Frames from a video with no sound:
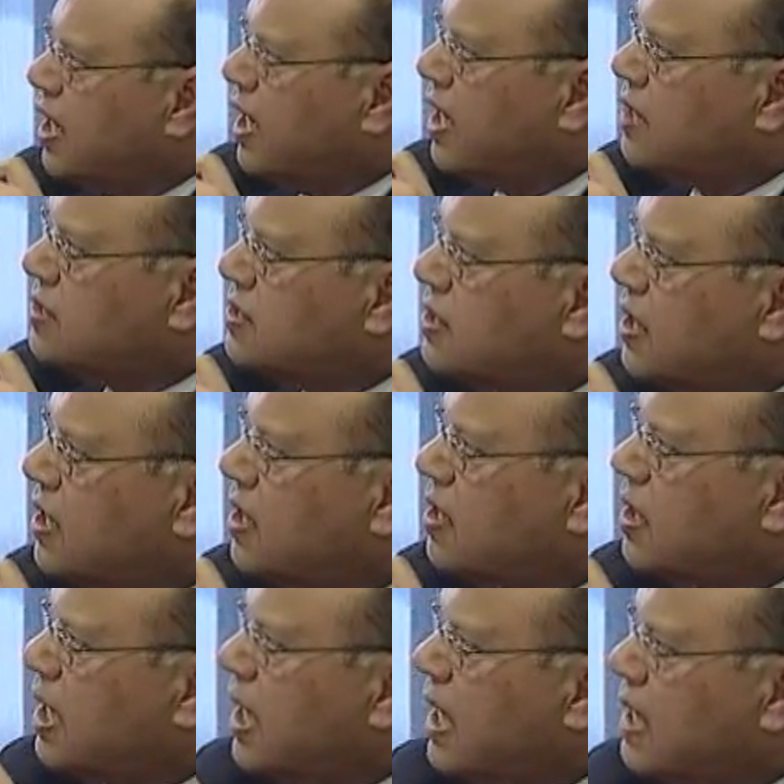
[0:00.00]

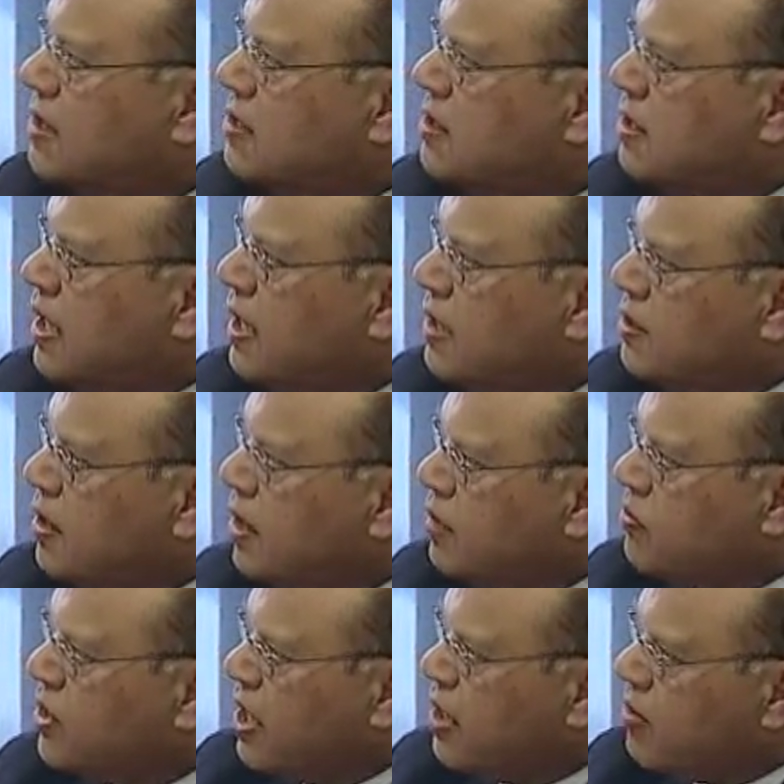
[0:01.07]

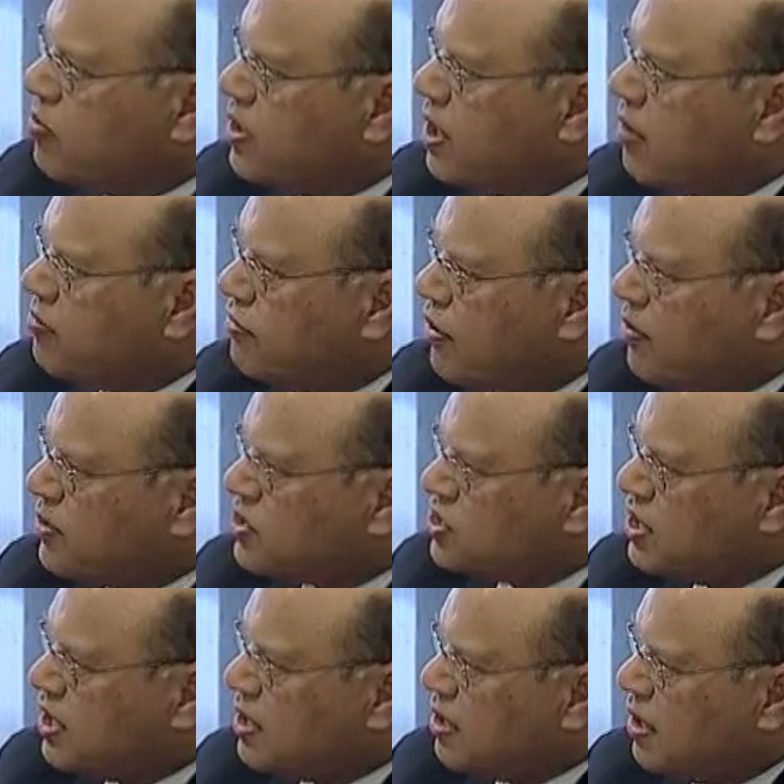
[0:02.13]
and there we are
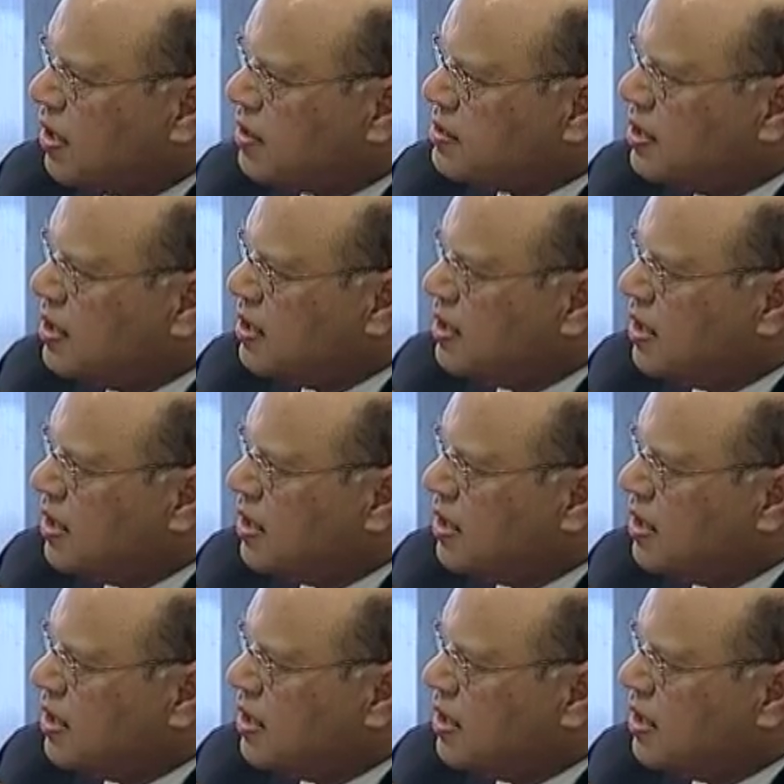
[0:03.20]
focusing on